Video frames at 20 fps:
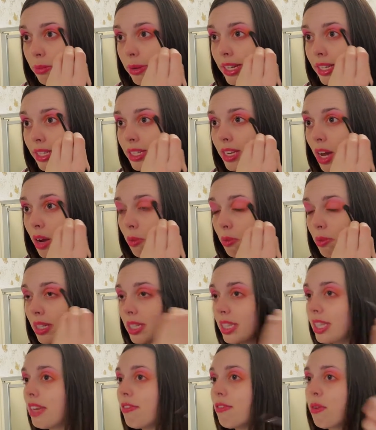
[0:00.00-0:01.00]
It's not
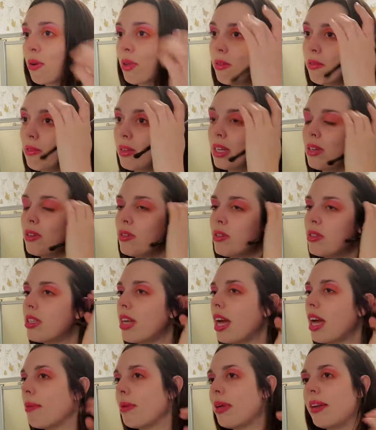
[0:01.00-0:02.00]
really for the views.
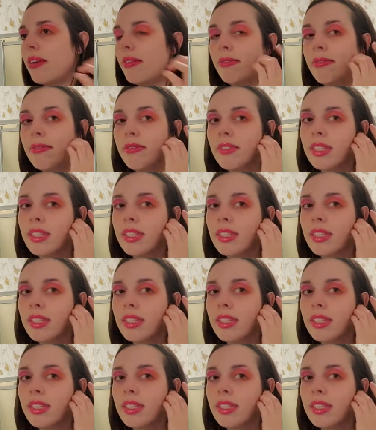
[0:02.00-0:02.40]
I mean,